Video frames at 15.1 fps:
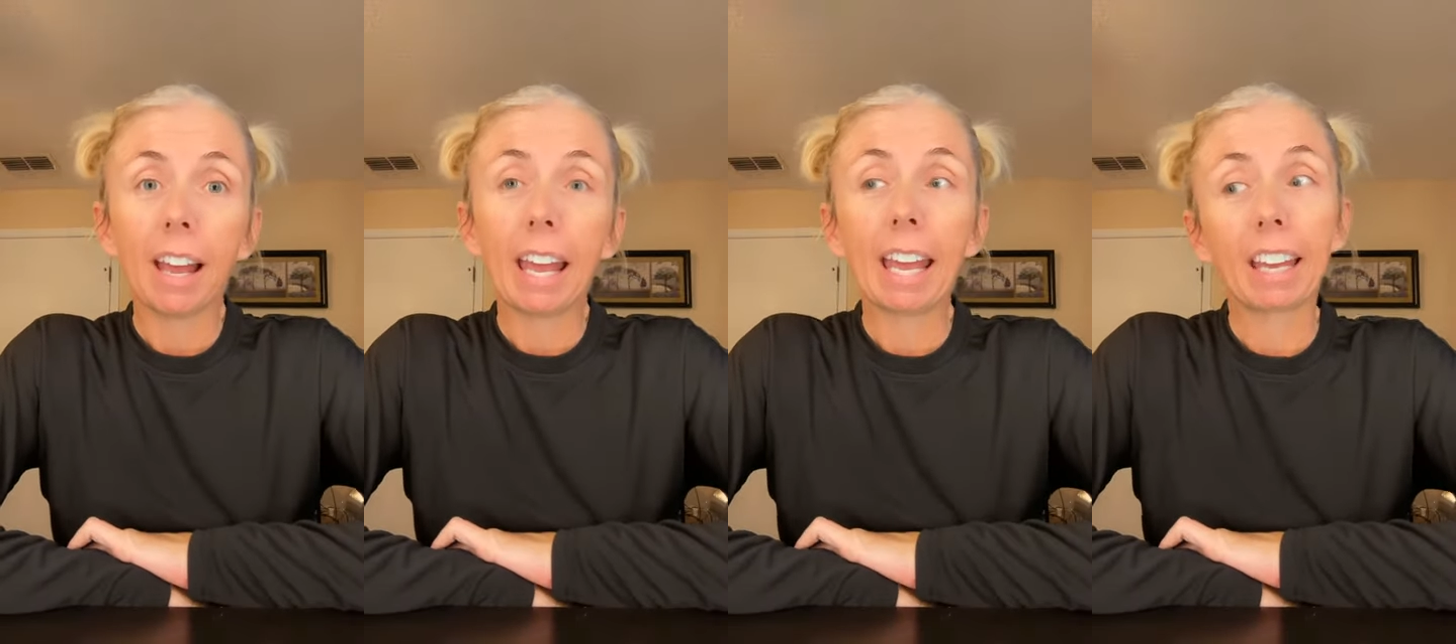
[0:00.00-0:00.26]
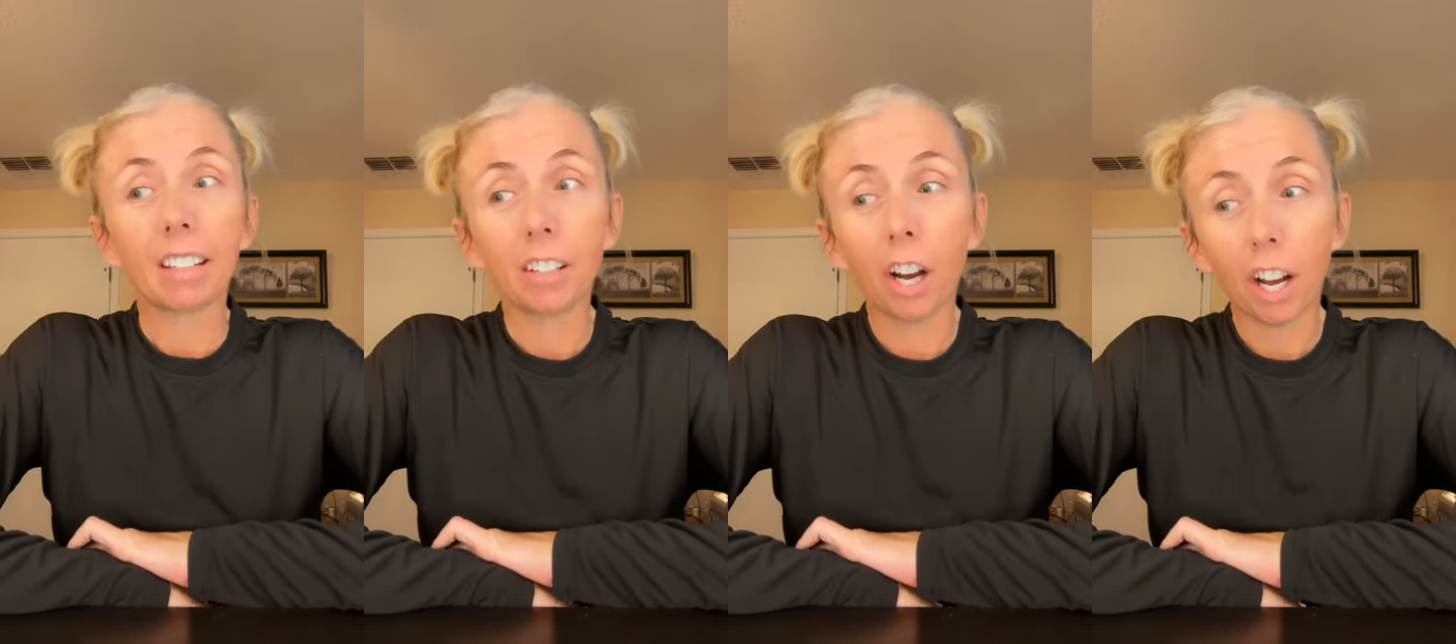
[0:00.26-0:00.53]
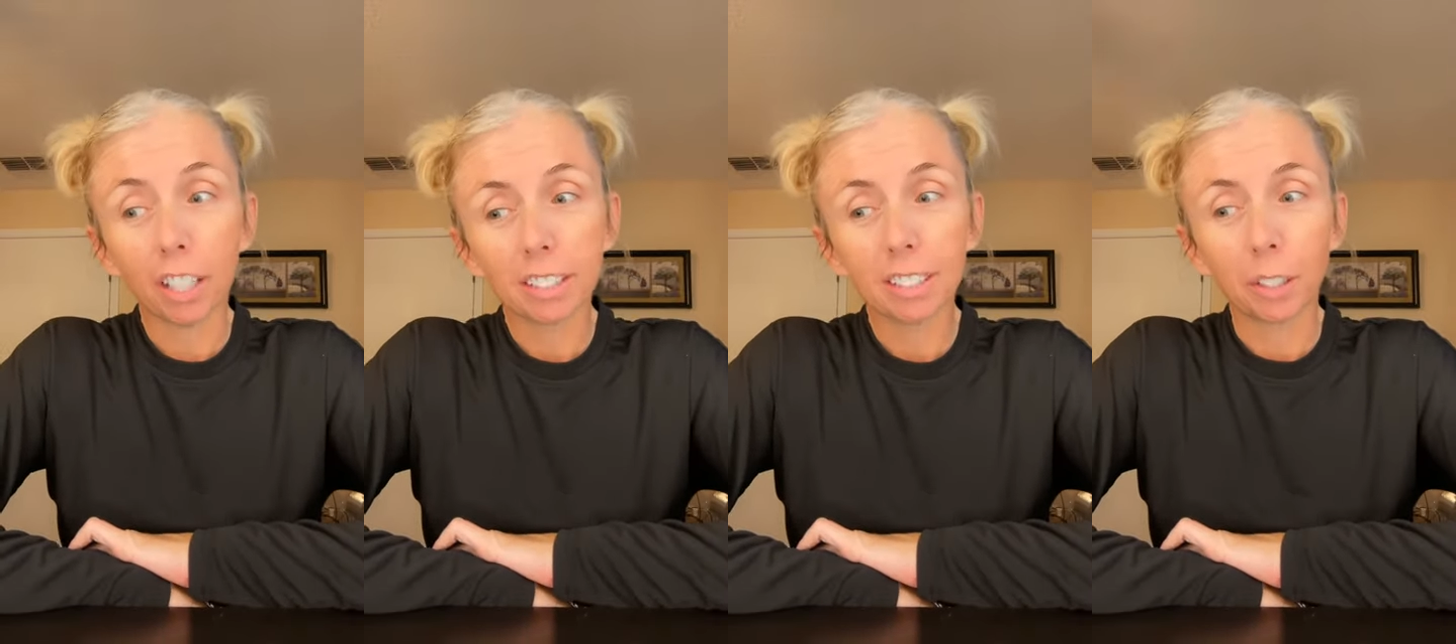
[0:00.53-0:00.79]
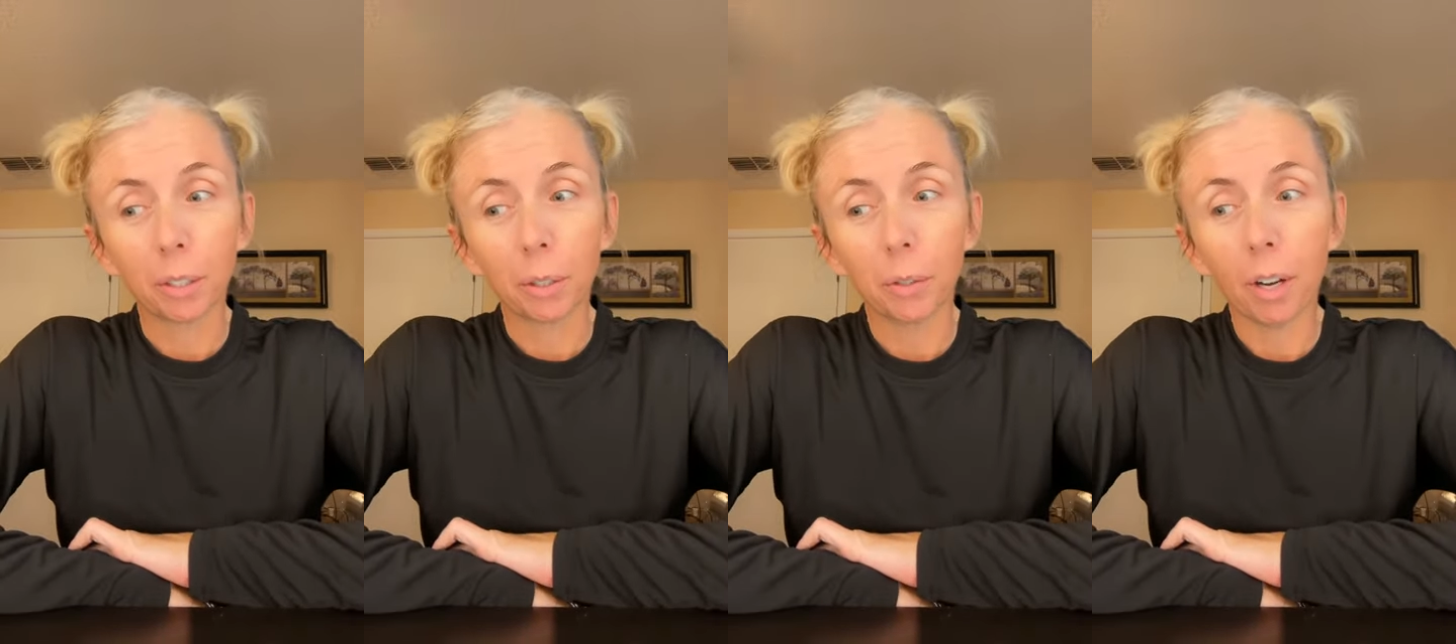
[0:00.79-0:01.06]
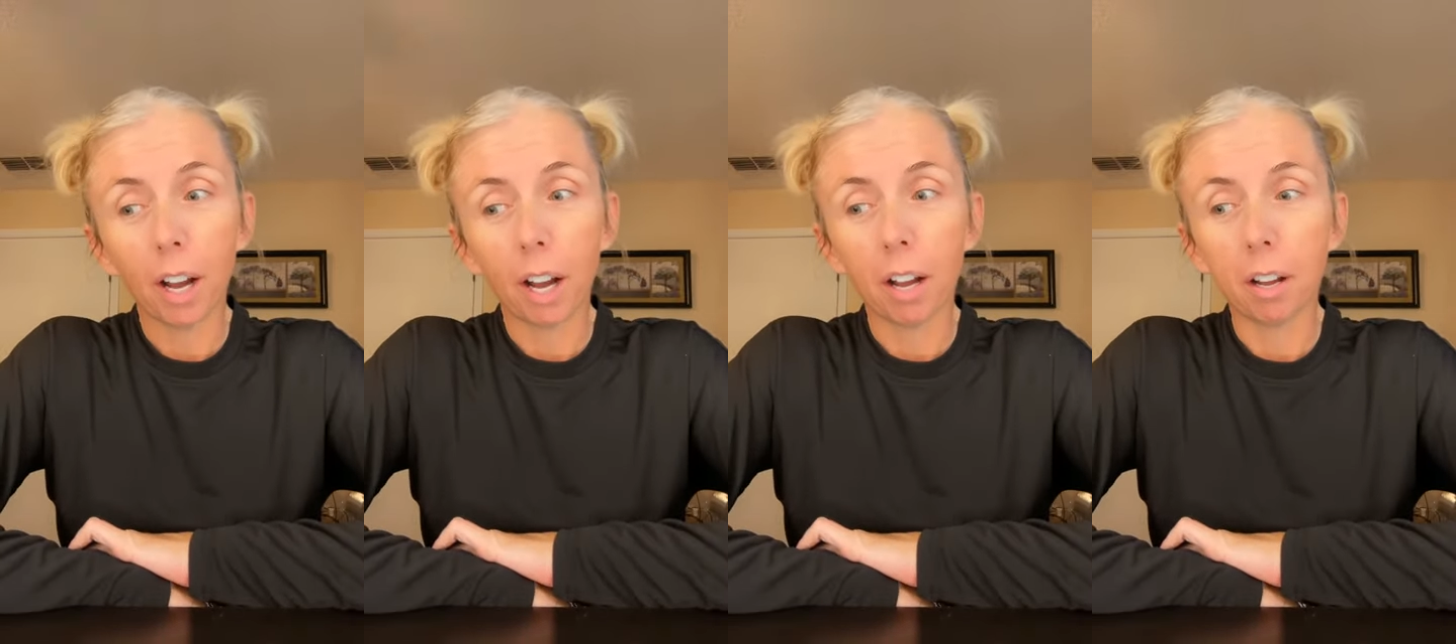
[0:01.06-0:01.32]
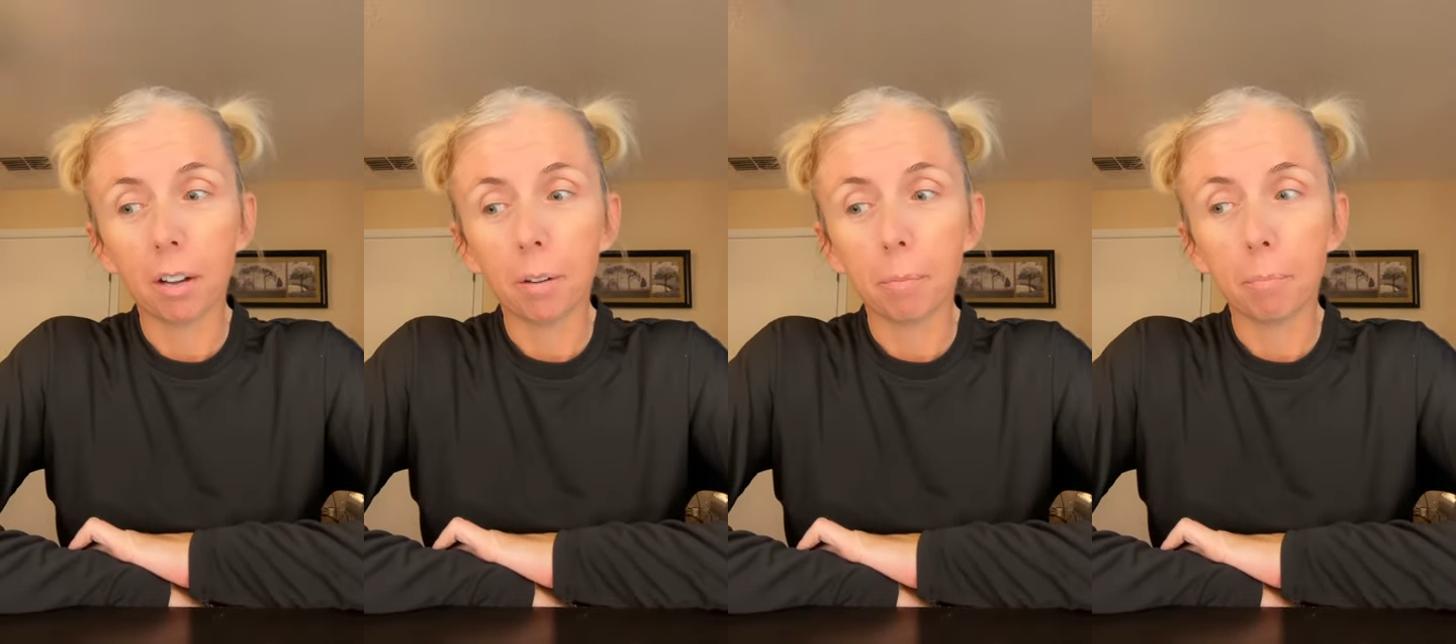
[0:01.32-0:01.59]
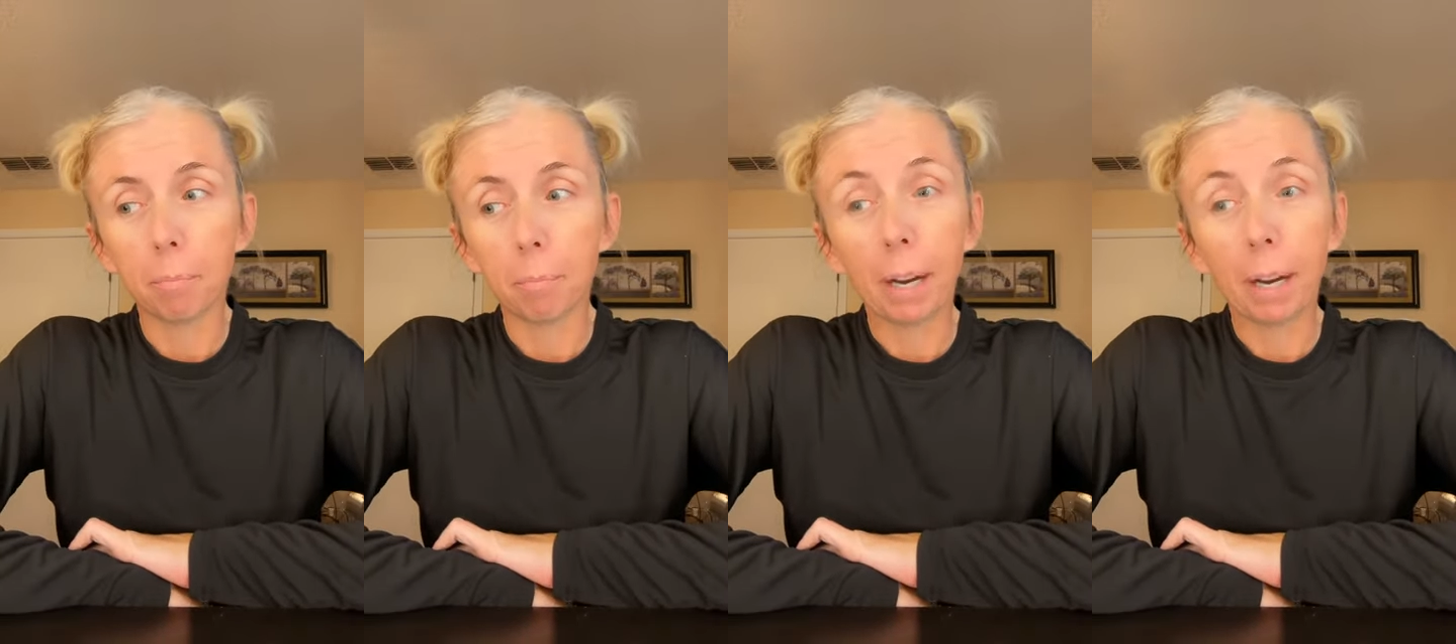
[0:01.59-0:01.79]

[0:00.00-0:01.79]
and also um,